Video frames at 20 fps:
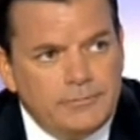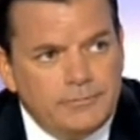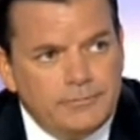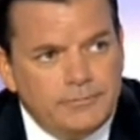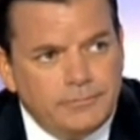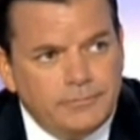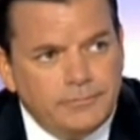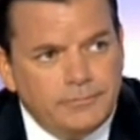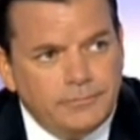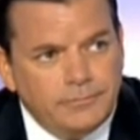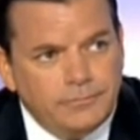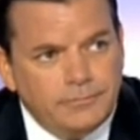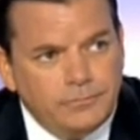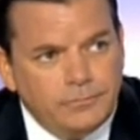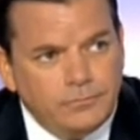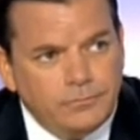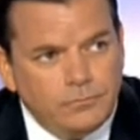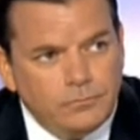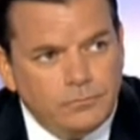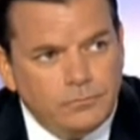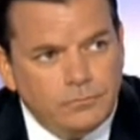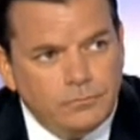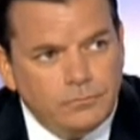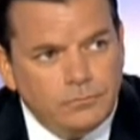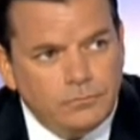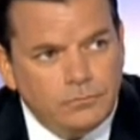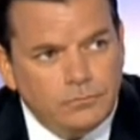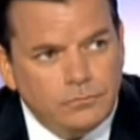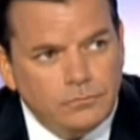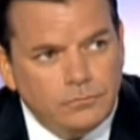You say we're dealing
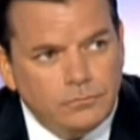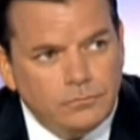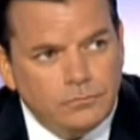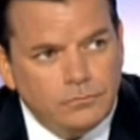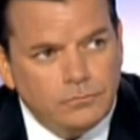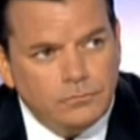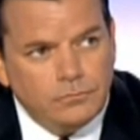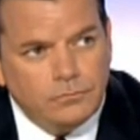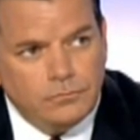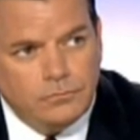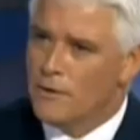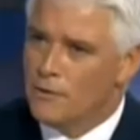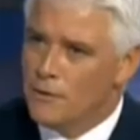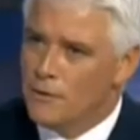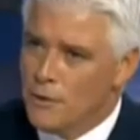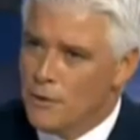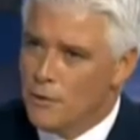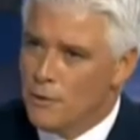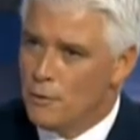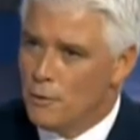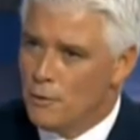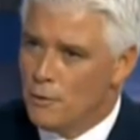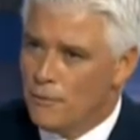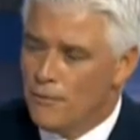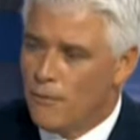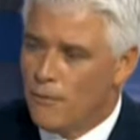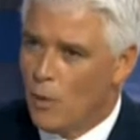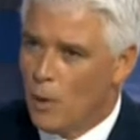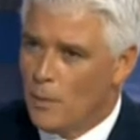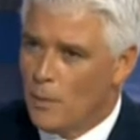with a brand new
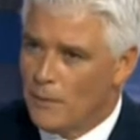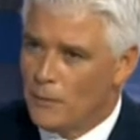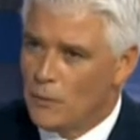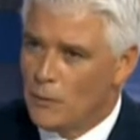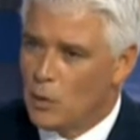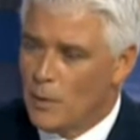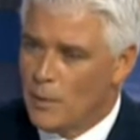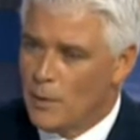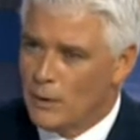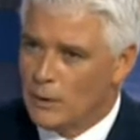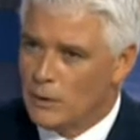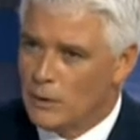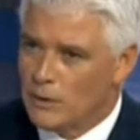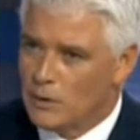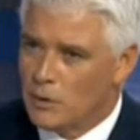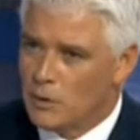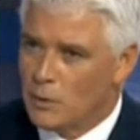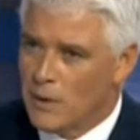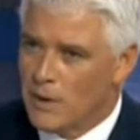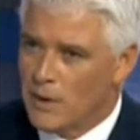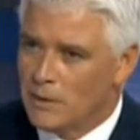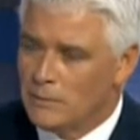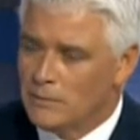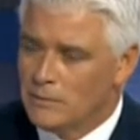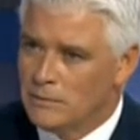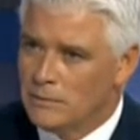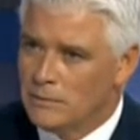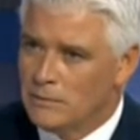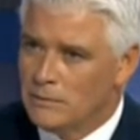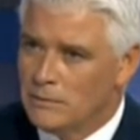form of criminal in Toronto.
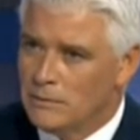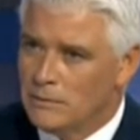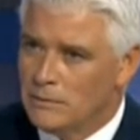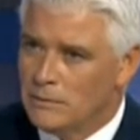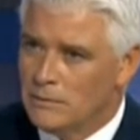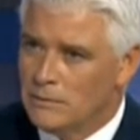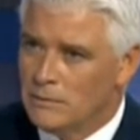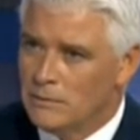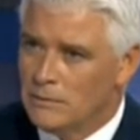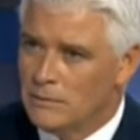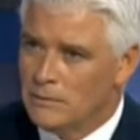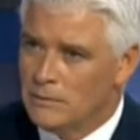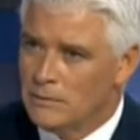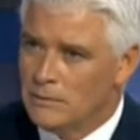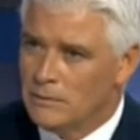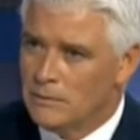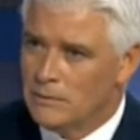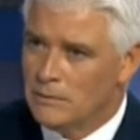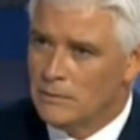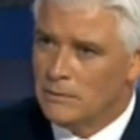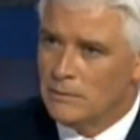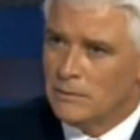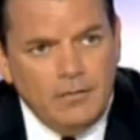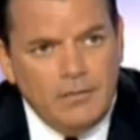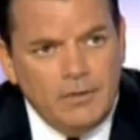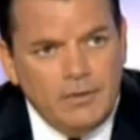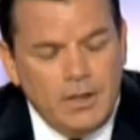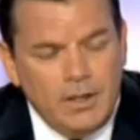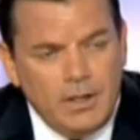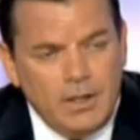Absolutely. I
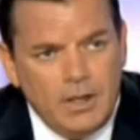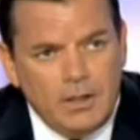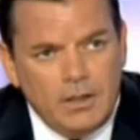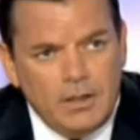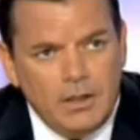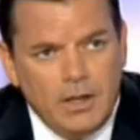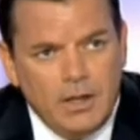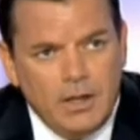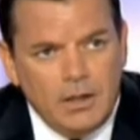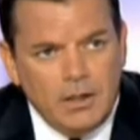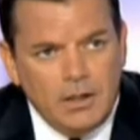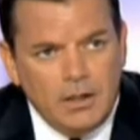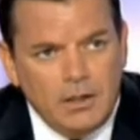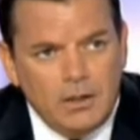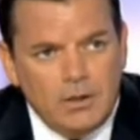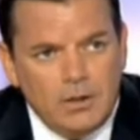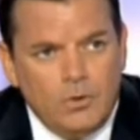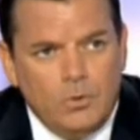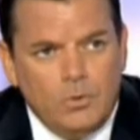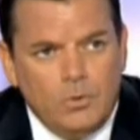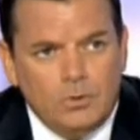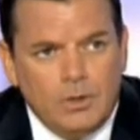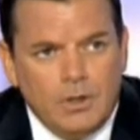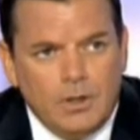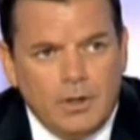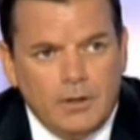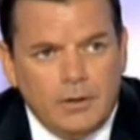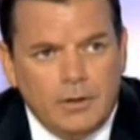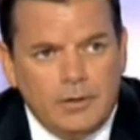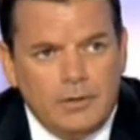have a young,
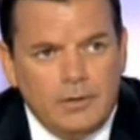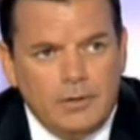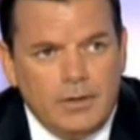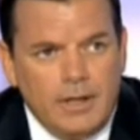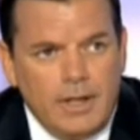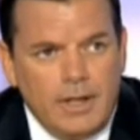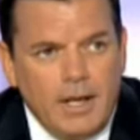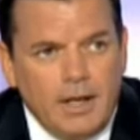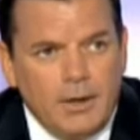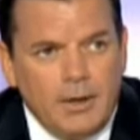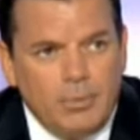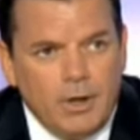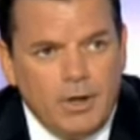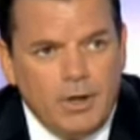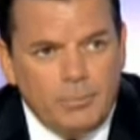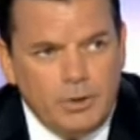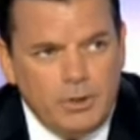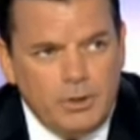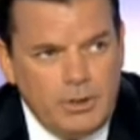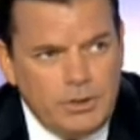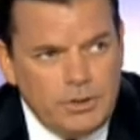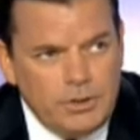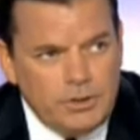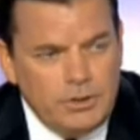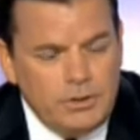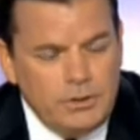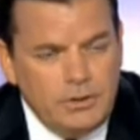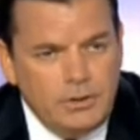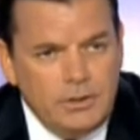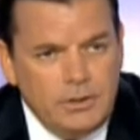cold-hearted gang
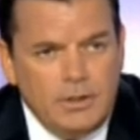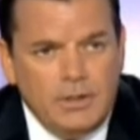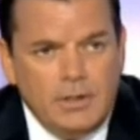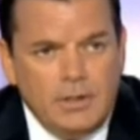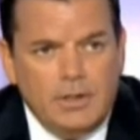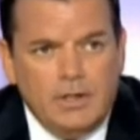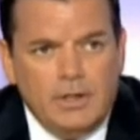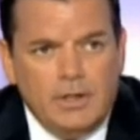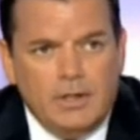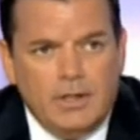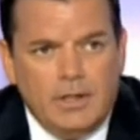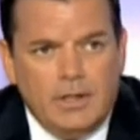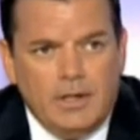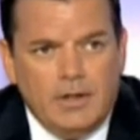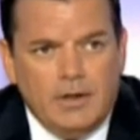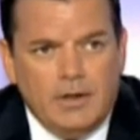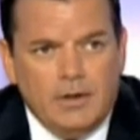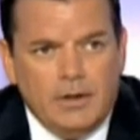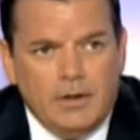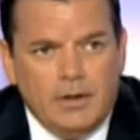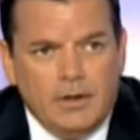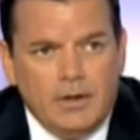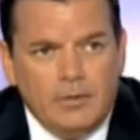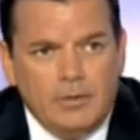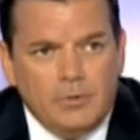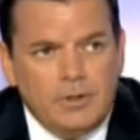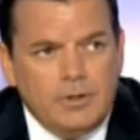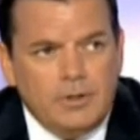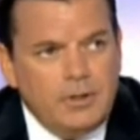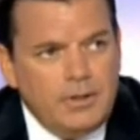population that are
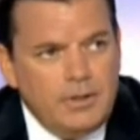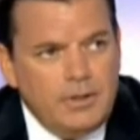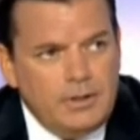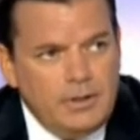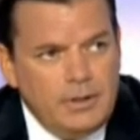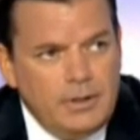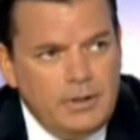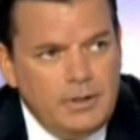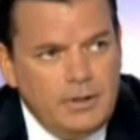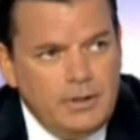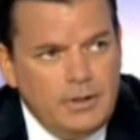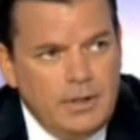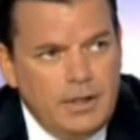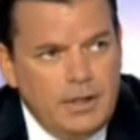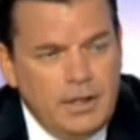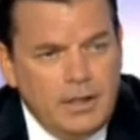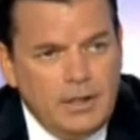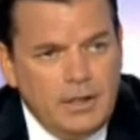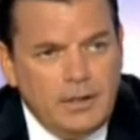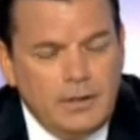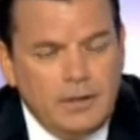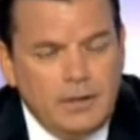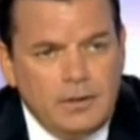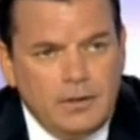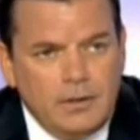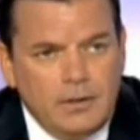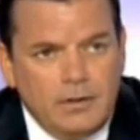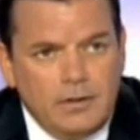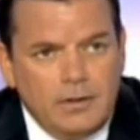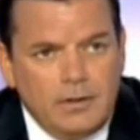armed to the teeth, and
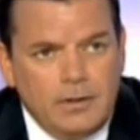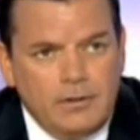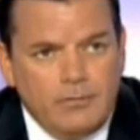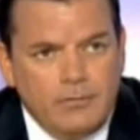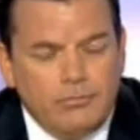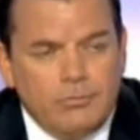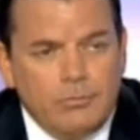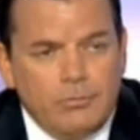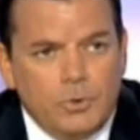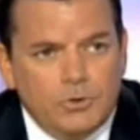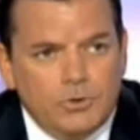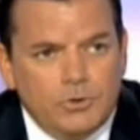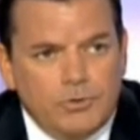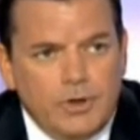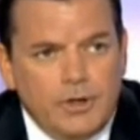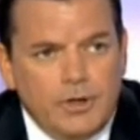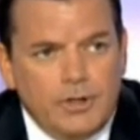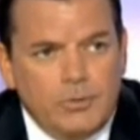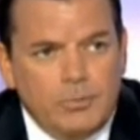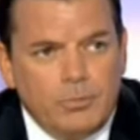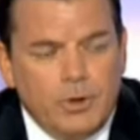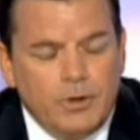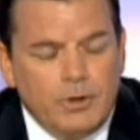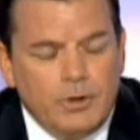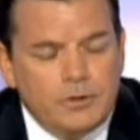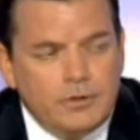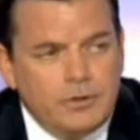the most frightening part